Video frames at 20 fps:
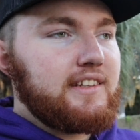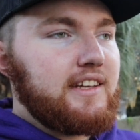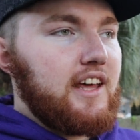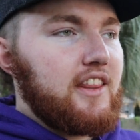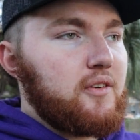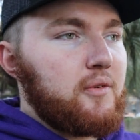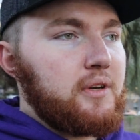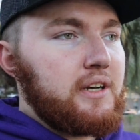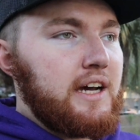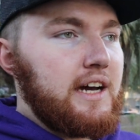The
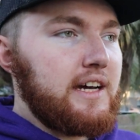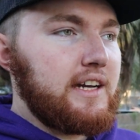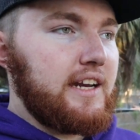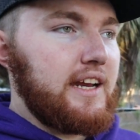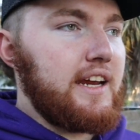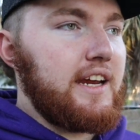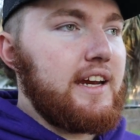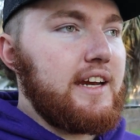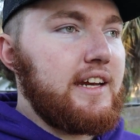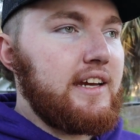other one had
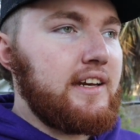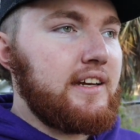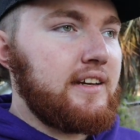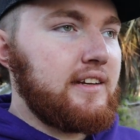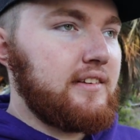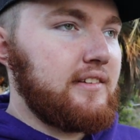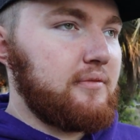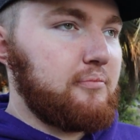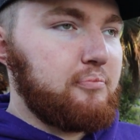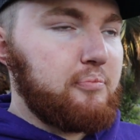a
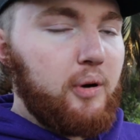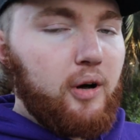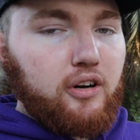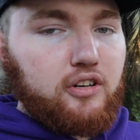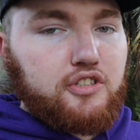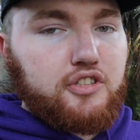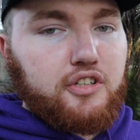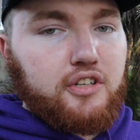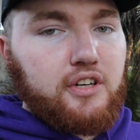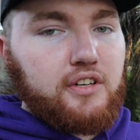
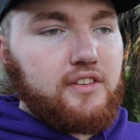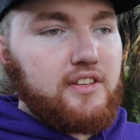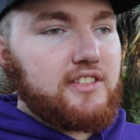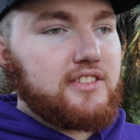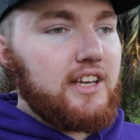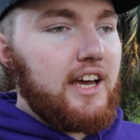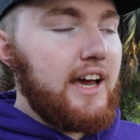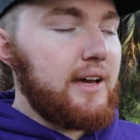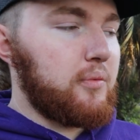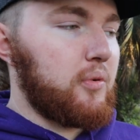puncture in the
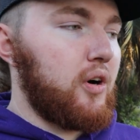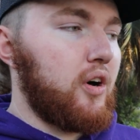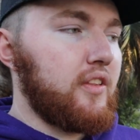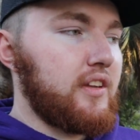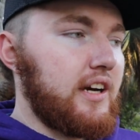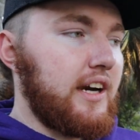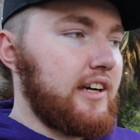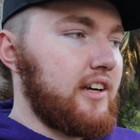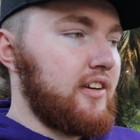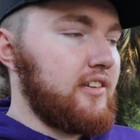sidewall
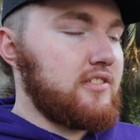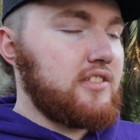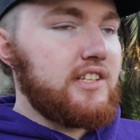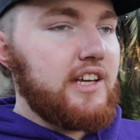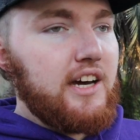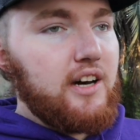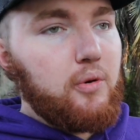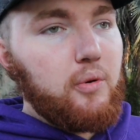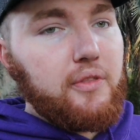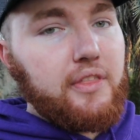that I couldn't
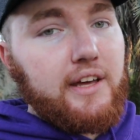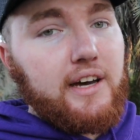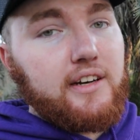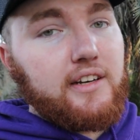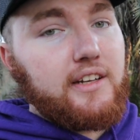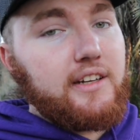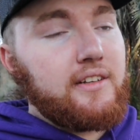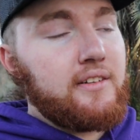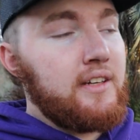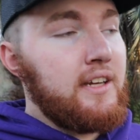tell
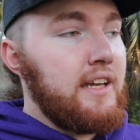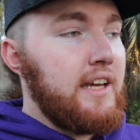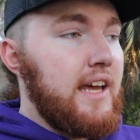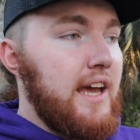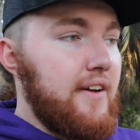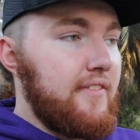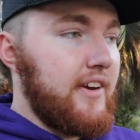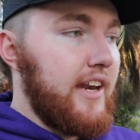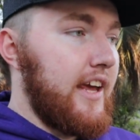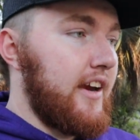without it
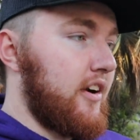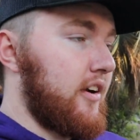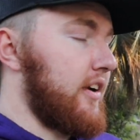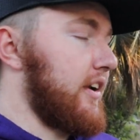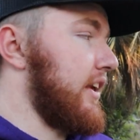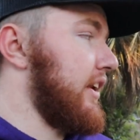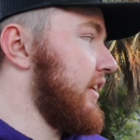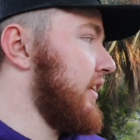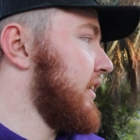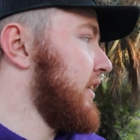having air
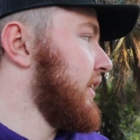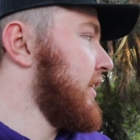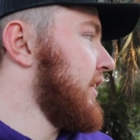in it.